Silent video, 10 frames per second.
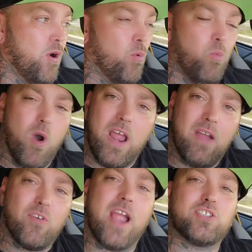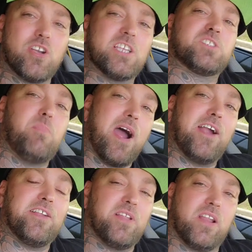Whatever had
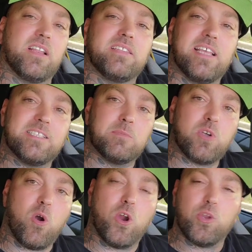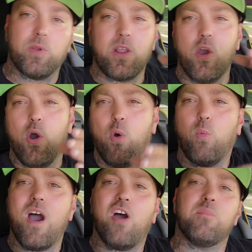transpired in there that led them to arguing,
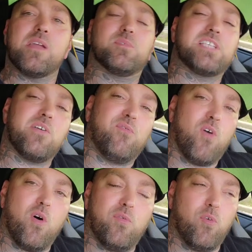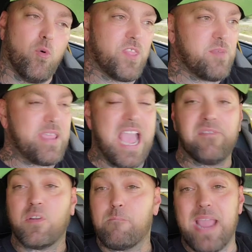Wildman was at fault for, whether he be
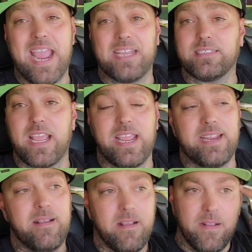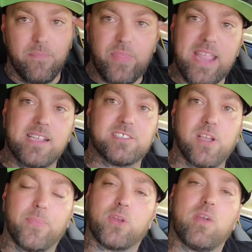having a bad day, thinking
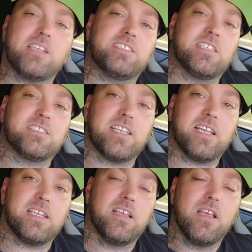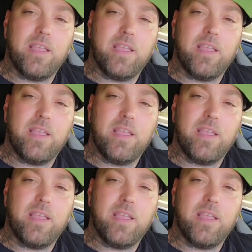something crazy in his head.